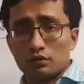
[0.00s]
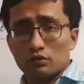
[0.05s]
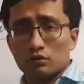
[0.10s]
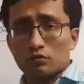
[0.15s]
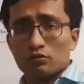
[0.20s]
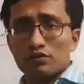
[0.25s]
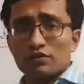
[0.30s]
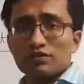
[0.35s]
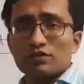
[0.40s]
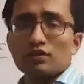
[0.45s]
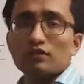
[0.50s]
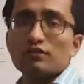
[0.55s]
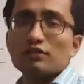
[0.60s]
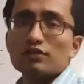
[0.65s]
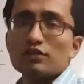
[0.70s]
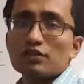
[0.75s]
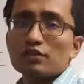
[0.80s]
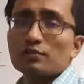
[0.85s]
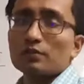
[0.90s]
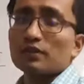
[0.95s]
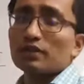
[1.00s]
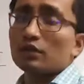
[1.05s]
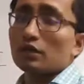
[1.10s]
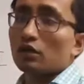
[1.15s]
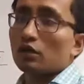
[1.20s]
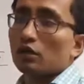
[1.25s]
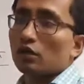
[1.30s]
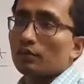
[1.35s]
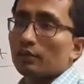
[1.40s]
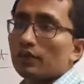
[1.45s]
goods and services by the
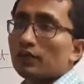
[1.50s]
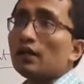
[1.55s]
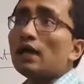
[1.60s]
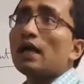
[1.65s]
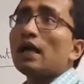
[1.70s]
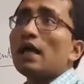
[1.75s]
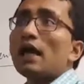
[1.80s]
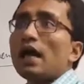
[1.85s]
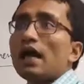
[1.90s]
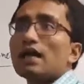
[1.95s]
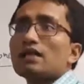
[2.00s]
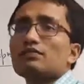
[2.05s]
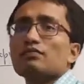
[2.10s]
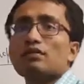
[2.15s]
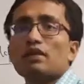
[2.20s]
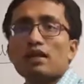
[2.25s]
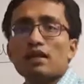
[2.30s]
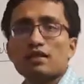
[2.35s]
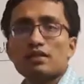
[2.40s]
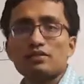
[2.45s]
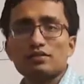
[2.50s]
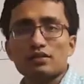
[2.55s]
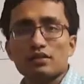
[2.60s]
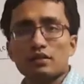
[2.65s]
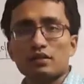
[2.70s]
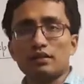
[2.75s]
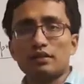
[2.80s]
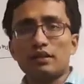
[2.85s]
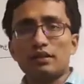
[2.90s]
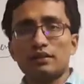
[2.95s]
government, as well as
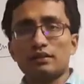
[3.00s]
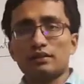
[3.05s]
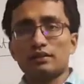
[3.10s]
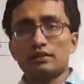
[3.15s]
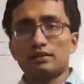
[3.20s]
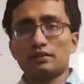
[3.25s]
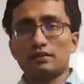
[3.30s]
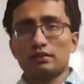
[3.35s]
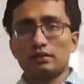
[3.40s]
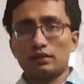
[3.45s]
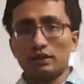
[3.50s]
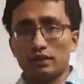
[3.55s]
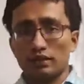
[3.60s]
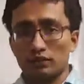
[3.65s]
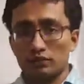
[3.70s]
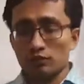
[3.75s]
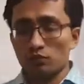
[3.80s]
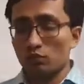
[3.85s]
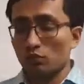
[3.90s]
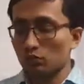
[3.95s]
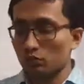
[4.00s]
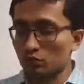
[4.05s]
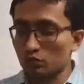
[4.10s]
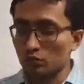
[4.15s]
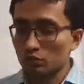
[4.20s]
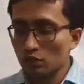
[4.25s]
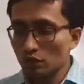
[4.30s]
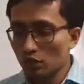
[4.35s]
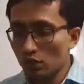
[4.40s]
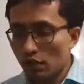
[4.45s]
net exports,
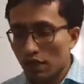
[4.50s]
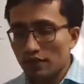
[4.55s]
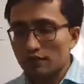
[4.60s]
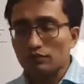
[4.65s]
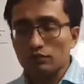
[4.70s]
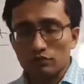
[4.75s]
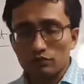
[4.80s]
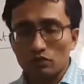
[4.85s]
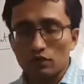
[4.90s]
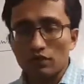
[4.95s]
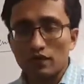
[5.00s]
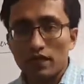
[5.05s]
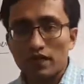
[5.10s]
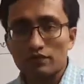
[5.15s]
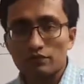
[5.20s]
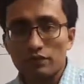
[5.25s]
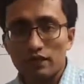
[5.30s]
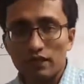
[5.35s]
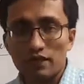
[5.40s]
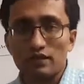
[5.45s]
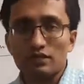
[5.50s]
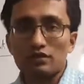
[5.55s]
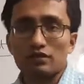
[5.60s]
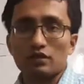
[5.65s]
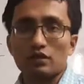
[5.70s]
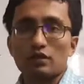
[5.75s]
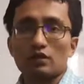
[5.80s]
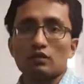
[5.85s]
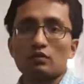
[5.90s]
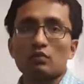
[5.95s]
as well as
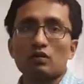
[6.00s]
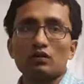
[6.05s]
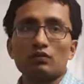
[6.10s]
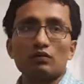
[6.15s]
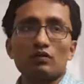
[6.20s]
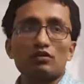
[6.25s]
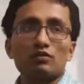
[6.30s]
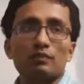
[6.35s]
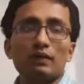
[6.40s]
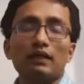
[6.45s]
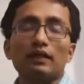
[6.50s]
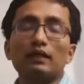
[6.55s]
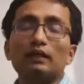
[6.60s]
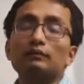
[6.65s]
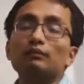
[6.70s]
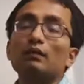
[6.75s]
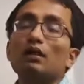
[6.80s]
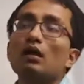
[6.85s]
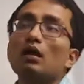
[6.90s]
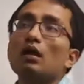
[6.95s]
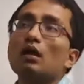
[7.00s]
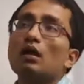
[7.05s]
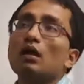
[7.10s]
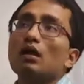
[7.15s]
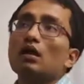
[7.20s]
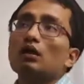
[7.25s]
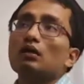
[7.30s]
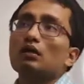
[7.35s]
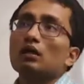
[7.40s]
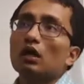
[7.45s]
what we are spending.
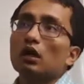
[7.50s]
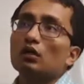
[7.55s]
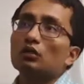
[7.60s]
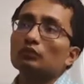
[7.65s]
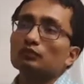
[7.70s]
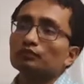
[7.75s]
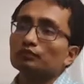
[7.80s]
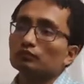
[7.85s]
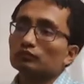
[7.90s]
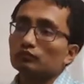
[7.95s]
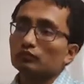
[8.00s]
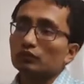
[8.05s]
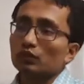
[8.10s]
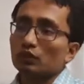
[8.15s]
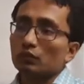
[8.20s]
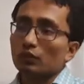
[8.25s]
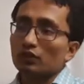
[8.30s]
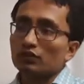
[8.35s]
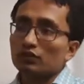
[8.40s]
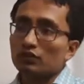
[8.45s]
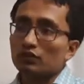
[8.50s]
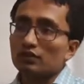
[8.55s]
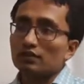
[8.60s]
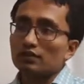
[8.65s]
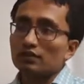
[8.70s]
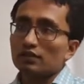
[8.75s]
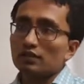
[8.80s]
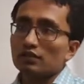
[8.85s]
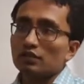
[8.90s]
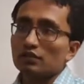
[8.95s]
Now the question
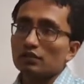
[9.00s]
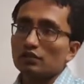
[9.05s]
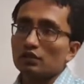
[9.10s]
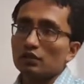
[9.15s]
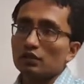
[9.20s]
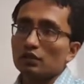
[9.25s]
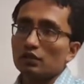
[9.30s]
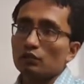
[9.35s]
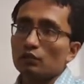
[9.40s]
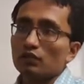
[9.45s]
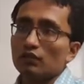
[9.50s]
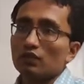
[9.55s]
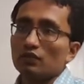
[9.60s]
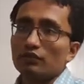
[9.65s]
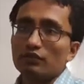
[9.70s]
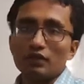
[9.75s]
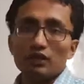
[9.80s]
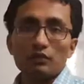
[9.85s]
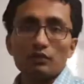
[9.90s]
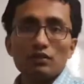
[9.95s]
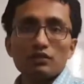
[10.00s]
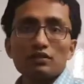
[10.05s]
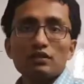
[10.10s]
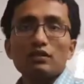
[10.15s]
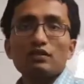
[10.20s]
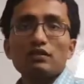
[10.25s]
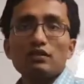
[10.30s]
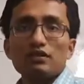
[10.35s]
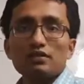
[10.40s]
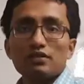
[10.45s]
is this: we are very much
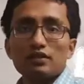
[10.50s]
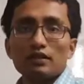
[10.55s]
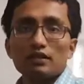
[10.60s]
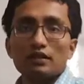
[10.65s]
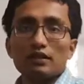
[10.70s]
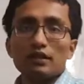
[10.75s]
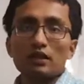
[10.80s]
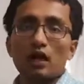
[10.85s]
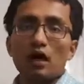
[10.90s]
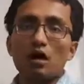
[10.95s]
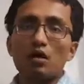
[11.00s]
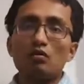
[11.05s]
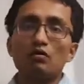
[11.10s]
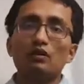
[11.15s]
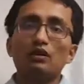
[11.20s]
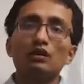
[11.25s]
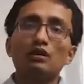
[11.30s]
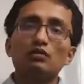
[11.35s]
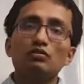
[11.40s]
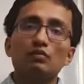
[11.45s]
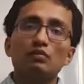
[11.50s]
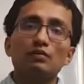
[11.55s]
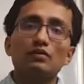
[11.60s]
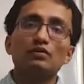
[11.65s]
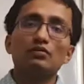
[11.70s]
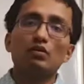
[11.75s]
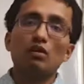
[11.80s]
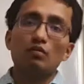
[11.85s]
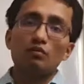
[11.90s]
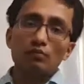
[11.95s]
interested that how each of
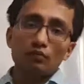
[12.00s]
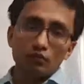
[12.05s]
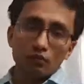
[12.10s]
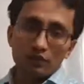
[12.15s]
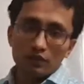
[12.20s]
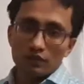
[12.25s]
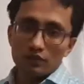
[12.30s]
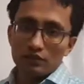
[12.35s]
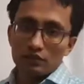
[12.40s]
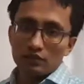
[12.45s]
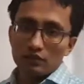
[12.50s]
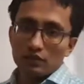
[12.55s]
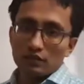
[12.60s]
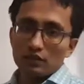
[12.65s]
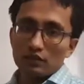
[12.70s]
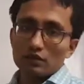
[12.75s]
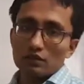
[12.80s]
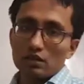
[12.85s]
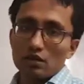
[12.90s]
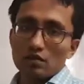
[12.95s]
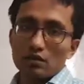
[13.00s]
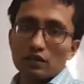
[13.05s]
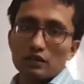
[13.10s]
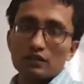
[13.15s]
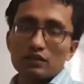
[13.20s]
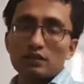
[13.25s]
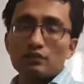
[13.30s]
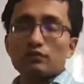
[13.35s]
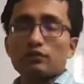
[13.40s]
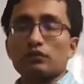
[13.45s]
these components, that is how
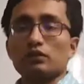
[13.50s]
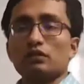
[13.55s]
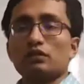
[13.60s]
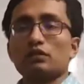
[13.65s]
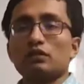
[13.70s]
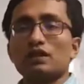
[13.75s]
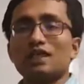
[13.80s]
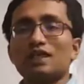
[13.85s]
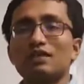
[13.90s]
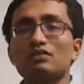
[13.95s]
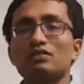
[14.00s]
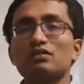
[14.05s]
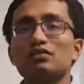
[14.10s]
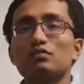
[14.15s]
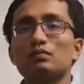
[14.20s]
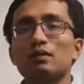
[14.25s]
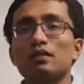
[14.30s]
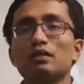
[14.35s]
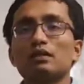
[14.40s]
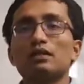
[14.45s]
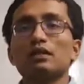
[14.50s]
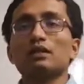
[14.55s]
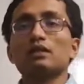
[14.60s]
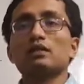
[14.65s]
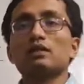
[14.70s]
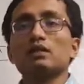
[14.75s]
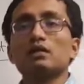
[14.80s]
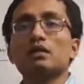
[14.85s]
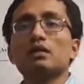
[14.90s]
consumption, investment and